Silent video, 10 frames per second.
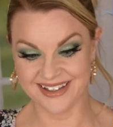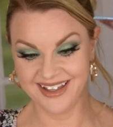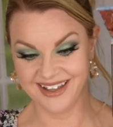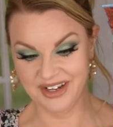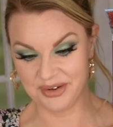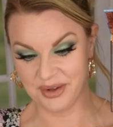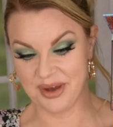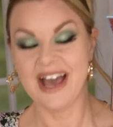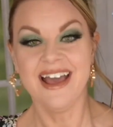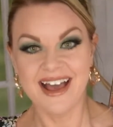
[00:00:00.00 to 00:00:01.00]
I don't know,
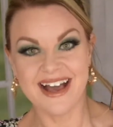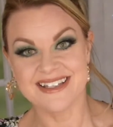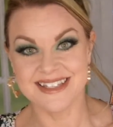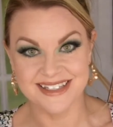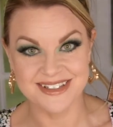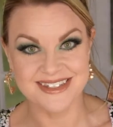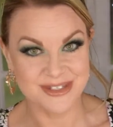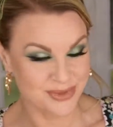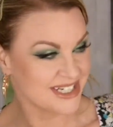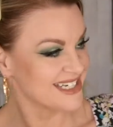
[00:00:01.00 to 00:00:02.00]
I say it in
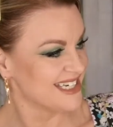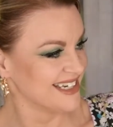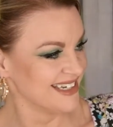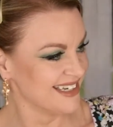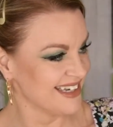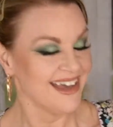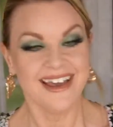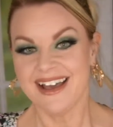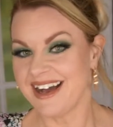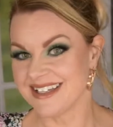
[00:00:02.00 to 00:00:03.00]
Swedish.
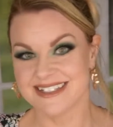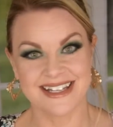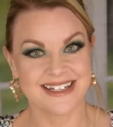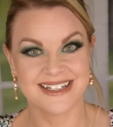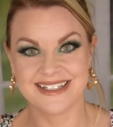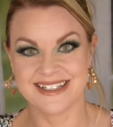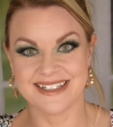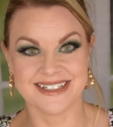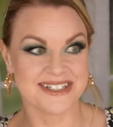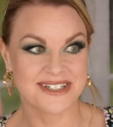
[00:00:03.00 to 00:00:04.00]
Iceland
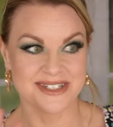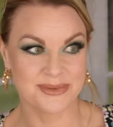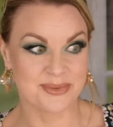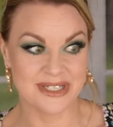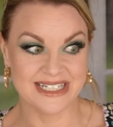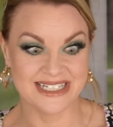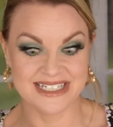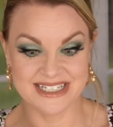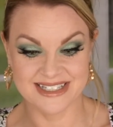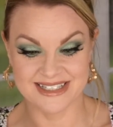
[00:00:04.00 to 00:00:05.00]
and
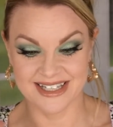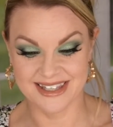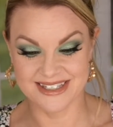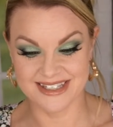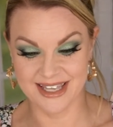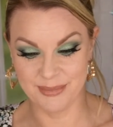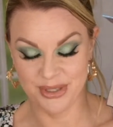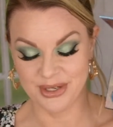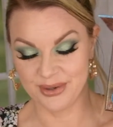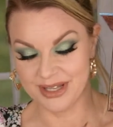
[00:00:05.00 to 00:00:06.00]
Swedish is not the same,
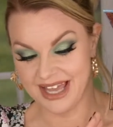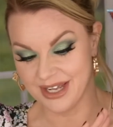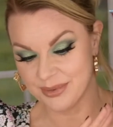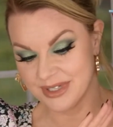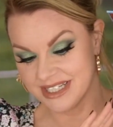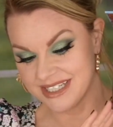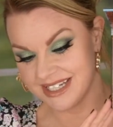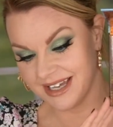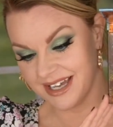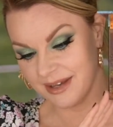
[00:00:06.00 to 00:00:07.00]
you know, language,
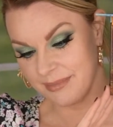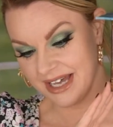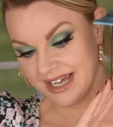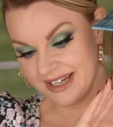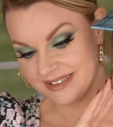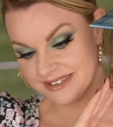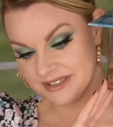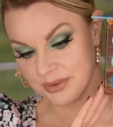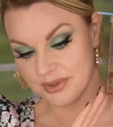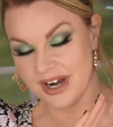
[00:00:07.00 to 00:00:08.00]
but
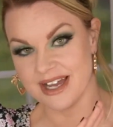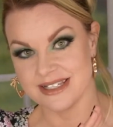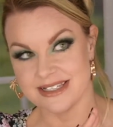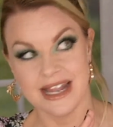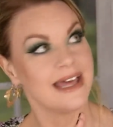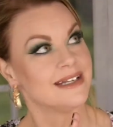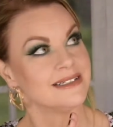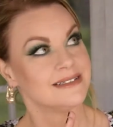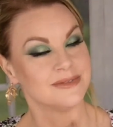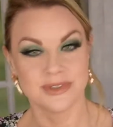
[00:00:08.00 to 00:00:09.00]
or
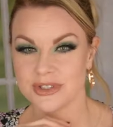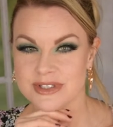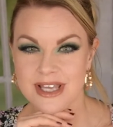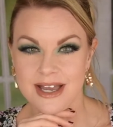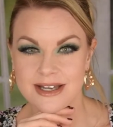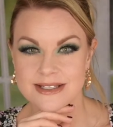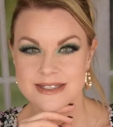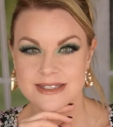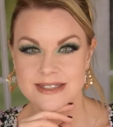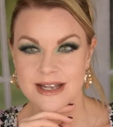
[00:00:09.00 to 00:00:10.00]
Iceland, do you say
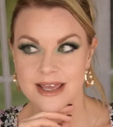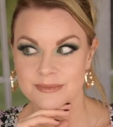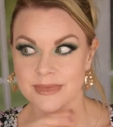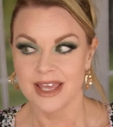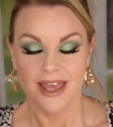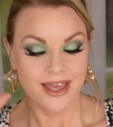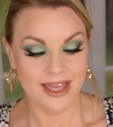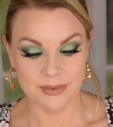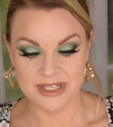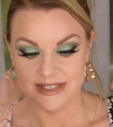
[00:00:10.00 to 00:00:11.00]
Iceland?
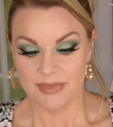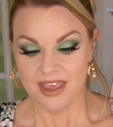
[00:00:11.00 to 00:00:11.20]
Anyways,